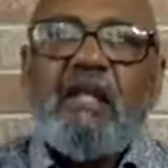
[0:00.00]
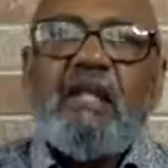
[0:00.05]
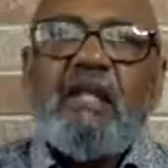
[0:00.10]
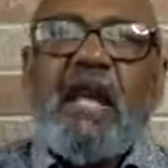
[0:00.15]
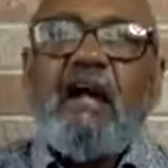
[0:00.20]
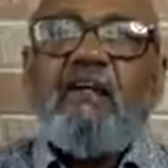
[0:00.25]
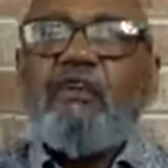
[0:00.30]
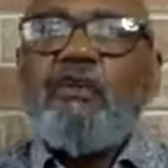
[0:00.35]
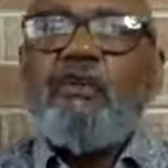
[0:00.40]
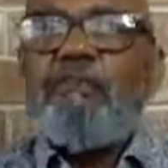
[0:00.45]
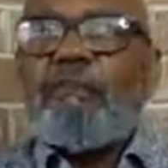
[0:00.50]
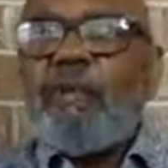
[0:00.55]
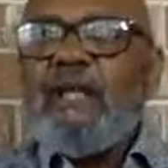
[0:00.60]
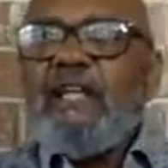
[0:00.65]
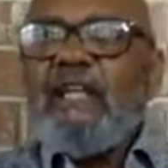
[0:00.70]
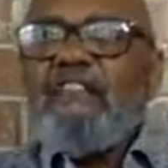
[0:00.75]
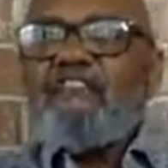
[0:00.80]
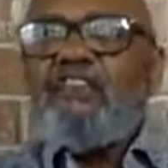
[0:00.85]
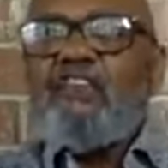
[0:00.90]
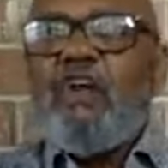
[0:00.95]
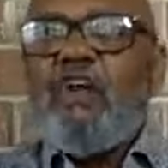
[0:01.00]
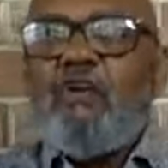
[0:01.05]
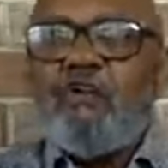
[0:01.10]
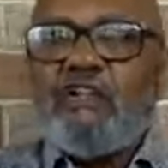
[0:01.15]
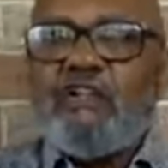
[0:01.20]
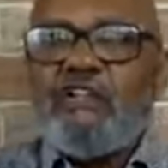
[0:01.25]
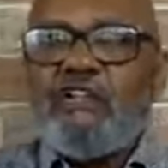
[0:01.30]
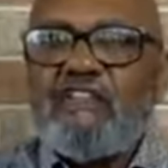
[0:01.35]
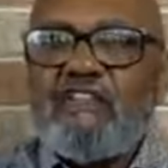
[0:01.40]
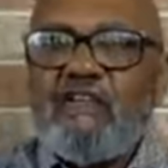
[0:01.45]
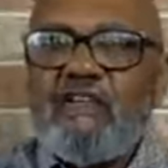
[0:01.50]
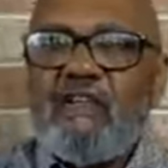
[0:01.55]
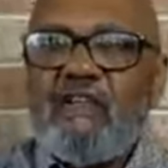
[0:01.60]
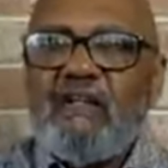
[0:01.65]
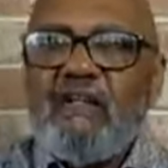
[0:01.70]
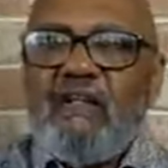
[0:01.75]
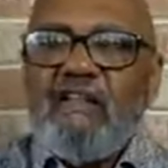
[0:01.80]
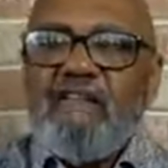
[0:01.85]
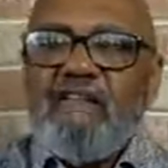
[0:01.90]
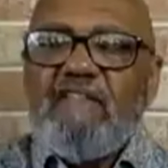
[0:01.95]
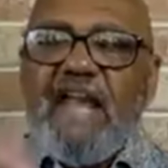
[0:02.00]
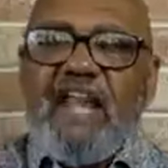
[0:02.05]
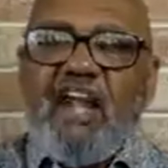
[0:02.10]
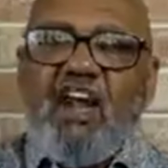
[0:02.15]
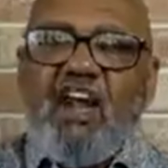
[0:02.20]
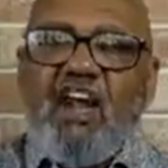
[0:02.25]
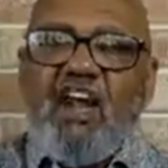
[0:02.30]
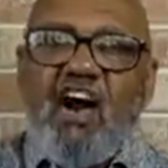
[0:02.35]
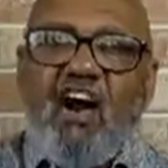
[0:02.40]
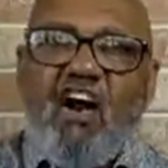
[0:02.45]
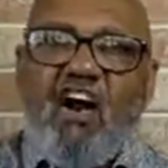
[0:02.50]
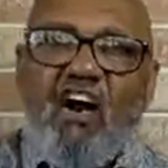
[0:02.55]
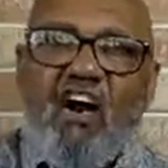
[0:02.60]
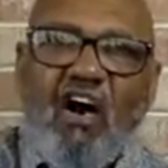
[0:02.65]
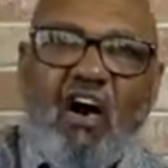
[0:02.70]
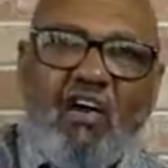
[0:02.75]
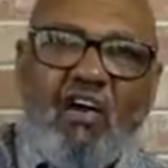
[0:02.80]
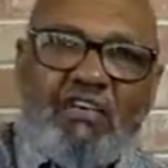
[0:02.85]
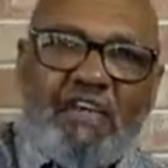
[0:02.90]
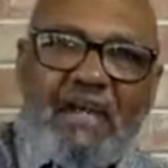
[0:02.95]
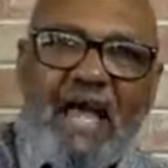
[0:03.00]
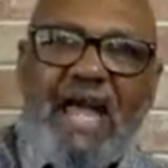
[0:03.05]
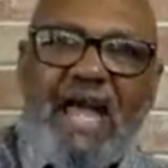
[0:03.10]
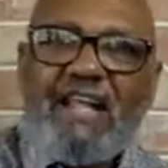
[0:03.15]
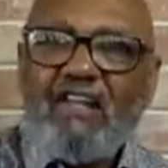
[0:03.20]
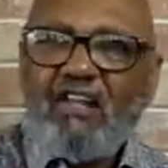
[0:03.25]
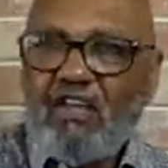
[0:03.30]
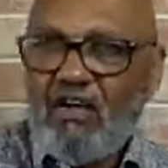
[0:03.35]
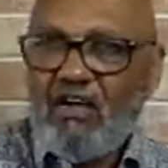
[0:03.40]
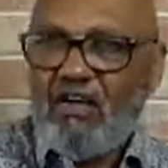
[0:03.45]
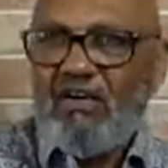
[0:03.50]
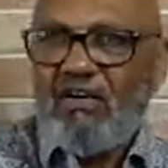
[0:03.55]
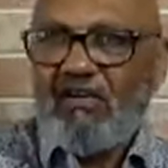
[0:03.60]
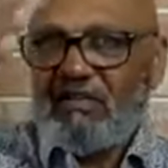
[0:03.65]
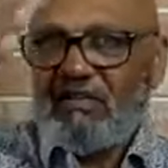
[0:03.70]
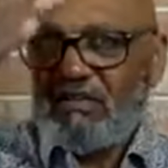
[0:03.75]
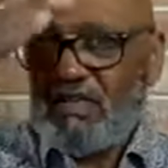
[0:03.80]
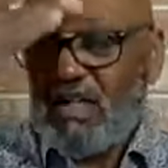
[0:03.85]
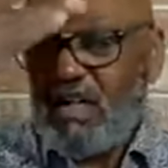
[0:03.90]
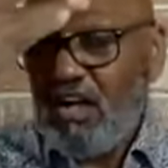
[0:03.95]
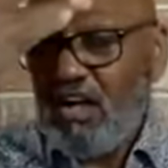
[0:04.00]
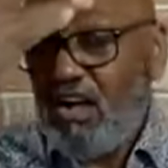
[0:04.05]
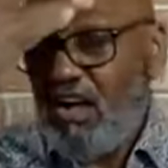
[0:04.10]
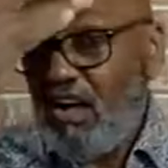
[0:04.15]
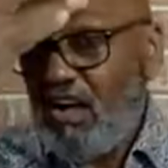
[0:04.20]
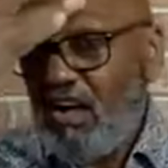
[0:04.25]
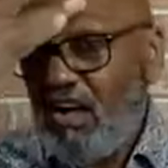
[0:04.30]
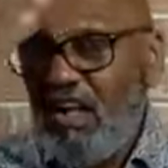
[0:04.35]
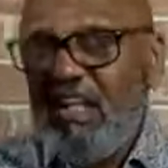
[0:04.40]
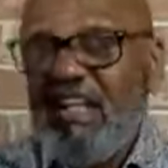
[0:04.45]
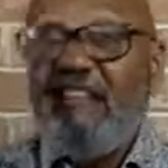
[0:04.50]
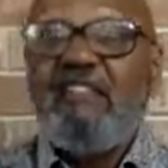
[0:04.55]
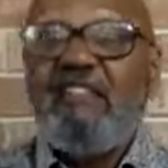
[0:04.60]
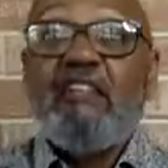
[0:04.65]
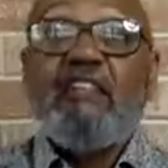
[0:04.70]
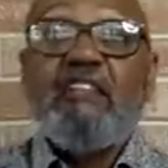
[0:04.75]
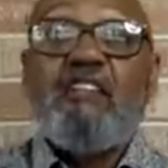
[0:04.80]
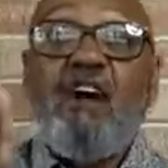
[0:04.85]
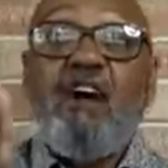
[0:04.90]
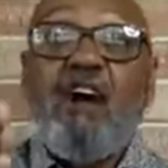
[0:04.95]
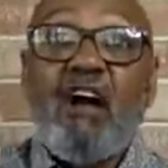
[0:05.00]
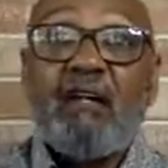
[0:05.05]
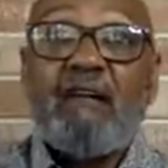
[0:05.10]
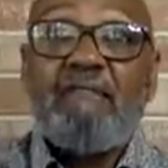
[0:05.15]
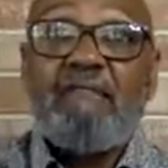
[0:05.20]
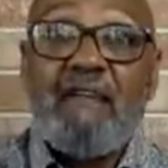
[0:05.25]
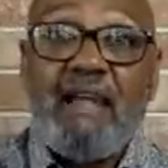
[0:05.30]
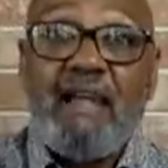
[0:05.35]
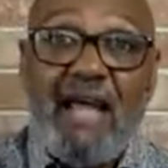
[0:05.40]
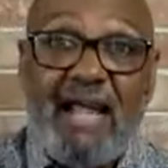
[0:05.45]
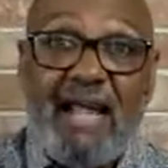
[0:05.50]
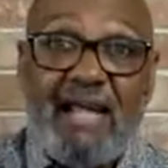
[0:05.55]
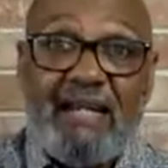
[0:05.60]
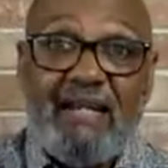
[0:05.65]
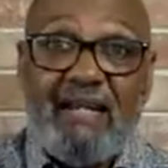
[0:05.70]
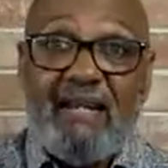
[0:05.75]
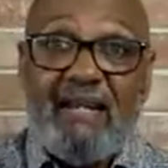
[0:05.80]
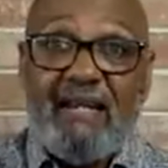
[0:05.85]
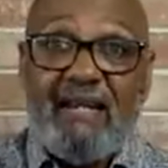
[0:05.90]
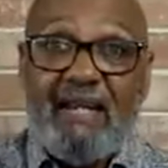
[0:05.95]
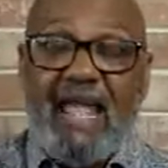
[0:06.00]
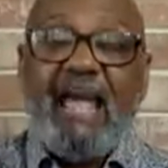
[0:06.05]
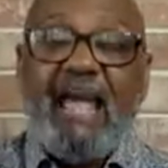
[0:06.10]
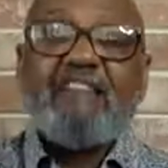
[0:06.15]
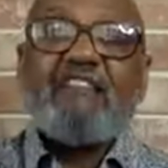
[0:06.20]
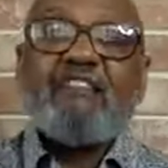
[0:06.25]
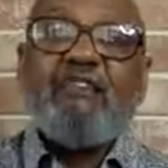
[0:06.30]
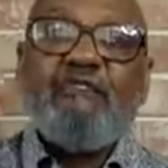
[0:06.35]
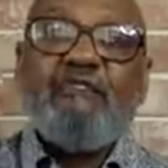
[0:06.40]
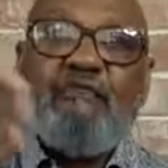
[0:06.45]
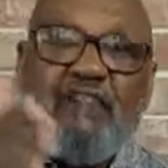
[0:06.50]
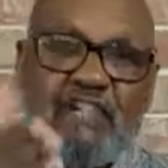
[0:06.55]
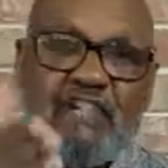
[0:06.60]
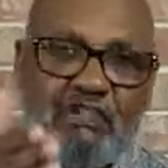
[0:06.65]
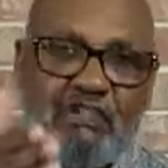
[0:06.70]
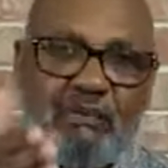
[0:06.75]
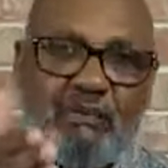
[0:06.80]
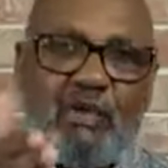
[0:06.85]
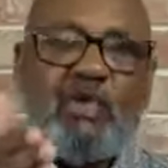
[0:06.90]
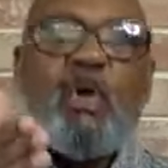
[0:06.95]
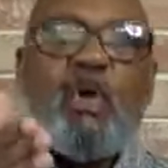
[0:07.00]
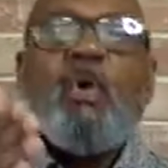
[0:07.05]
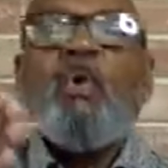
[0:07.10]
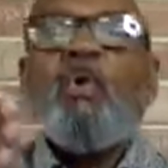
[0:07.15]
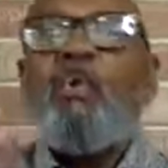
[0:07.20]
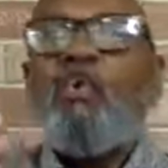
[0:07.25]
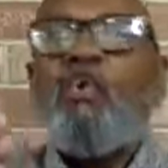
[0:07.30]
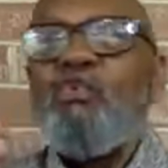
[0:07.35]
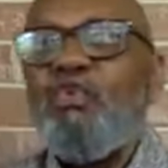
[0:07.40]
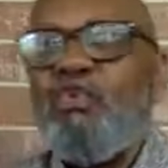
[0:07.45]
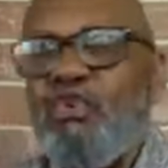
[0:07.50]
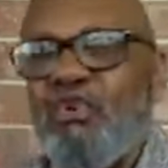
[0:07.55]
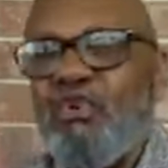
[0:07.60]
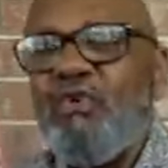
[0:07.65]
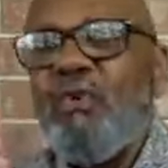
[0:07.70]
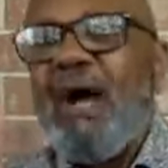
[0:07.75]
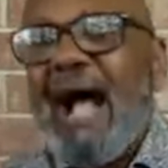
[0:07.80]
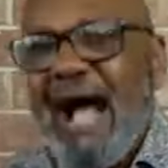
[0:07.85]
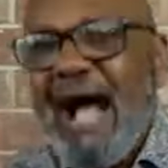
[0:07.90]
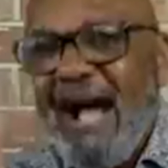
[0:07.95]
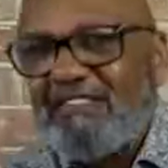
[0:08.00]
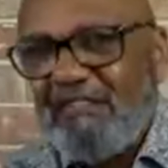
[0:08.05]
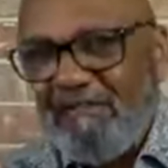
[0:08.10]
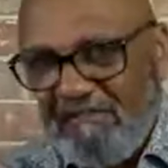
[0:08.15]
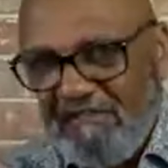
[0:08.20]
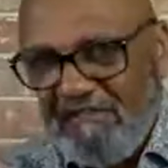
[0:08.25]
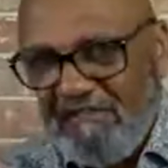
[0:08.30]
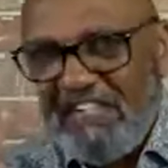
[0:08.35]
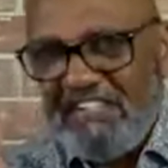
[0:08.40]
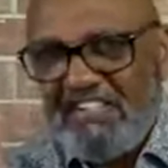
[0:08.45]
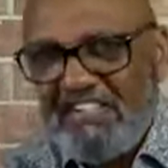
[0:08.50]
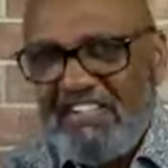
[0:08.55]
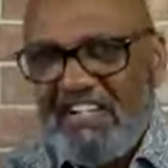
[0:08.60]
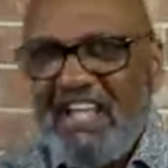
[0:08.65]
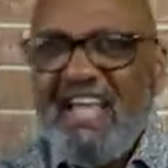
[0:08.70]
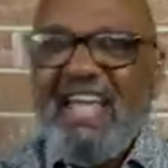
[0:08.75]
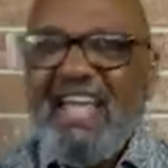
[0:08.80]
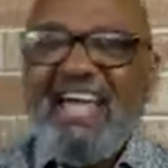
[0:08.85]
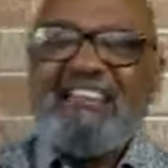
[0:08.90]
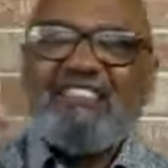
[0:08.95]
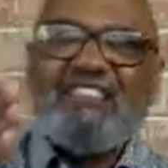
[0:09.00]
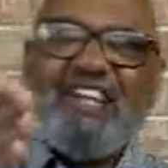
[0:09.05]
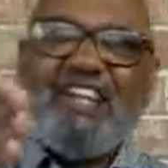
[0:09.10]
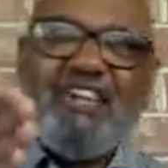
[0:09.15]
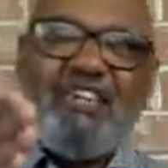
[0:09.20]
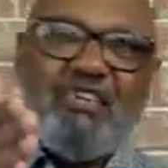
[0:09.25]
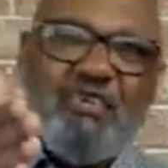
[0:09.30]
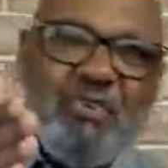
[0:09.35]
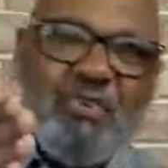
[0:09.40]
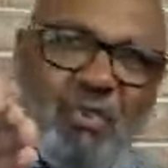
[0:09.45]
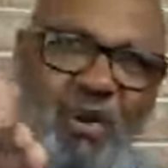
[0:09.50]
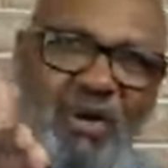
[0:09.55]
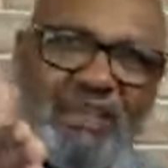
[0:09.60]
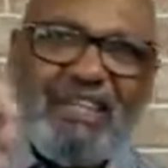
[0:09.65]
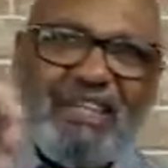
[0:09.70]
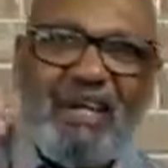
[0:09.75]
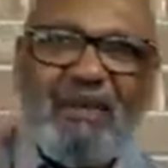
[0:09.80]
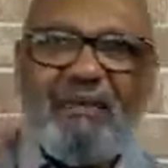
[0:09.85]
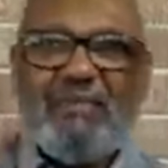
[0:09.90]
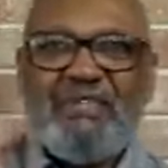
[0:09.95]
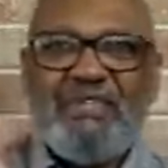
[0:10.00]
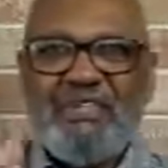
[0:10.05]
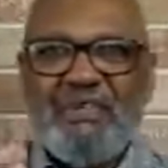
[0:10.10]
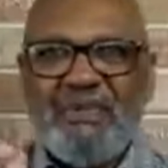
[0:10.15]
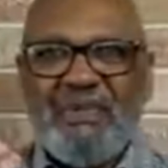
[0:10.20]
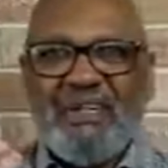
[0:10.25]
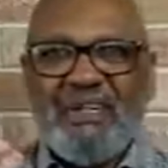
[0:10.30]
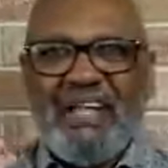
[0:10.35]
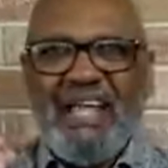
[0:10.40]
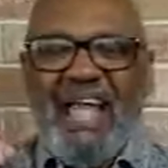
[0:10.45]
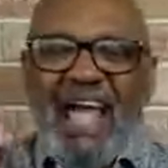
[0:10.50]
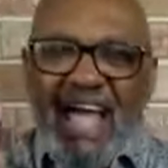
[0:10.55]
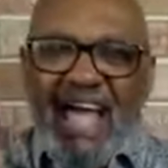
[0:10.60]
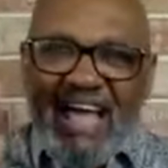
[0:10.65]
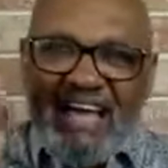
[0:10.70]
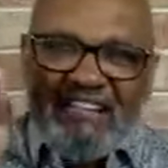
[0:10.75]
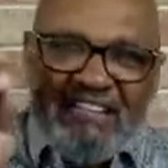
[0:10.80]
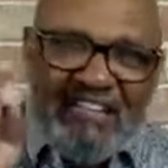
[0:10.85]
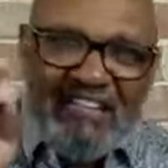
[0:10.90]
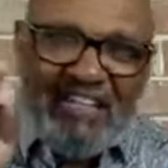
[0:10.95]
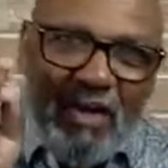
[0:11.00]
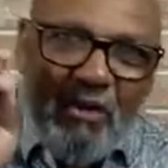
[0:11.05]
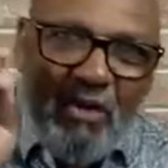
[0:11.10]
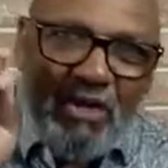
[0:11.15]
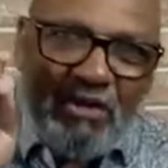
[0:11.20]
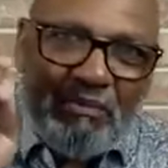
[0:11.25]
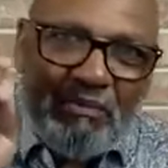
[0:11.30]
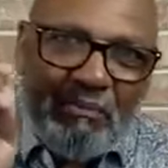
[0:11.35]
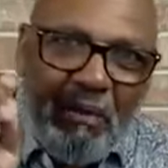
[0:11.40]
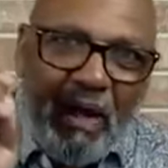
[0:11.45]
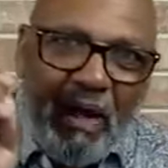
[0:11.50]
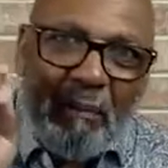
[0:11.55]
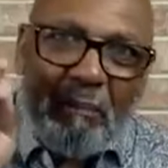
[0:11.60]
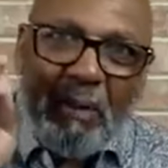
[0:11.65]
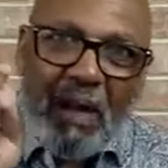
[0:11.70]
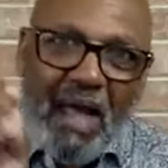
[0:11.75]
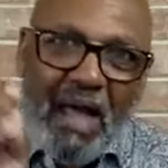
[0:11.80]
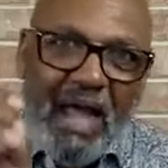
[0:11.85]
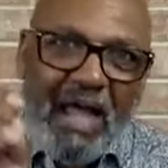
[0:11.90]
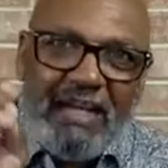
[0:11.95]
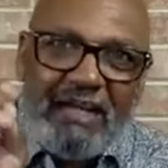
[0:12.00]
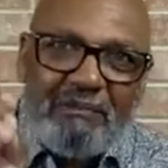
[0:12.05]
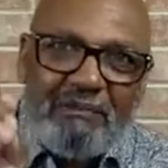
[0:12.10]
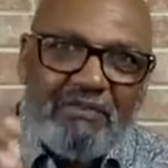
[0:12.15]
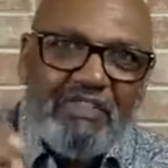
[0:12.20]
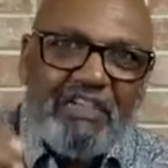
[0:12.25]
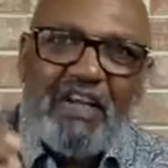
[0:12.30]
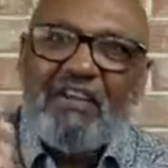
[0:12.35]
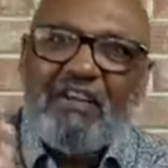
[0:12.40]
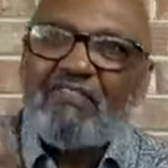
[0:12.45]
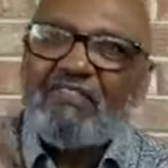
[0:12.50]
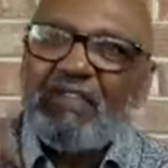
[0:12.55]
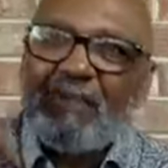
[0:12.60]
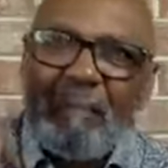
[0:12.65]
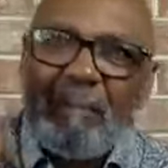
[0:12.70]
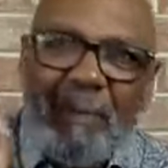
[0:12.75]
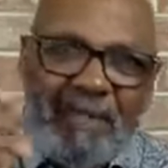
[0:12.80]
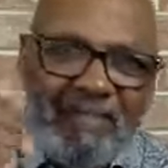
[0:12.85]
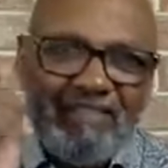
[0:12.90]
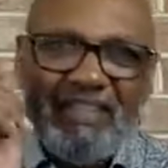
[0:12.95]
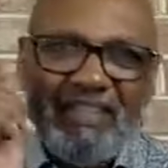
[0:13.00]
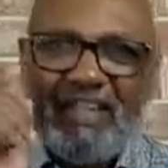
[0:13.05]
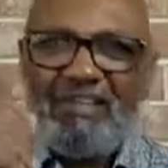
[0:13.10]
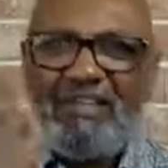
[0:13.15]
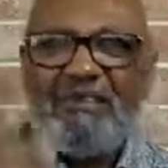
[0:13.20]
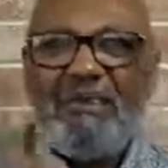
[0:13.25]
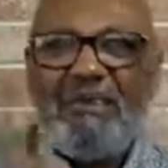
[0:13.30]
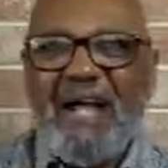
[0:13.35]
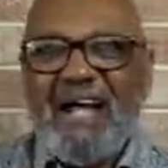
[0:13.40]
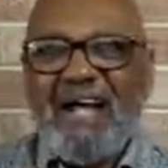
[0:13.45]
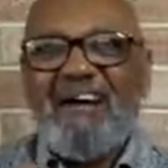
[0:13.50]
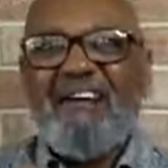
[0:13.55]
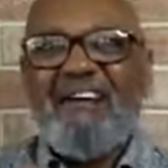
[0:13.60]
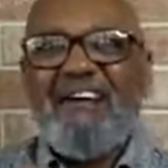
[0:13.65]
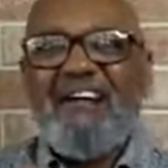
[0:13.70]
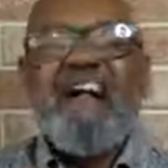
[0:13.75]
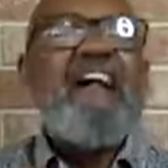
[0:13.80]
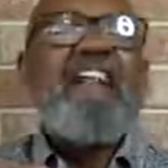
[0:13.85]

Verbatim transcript: Now, please notice that all night long, in the dark of night, as the fishermen who knew how to fish, as they knew what they were doing, as they were applying themselves the best they knew how.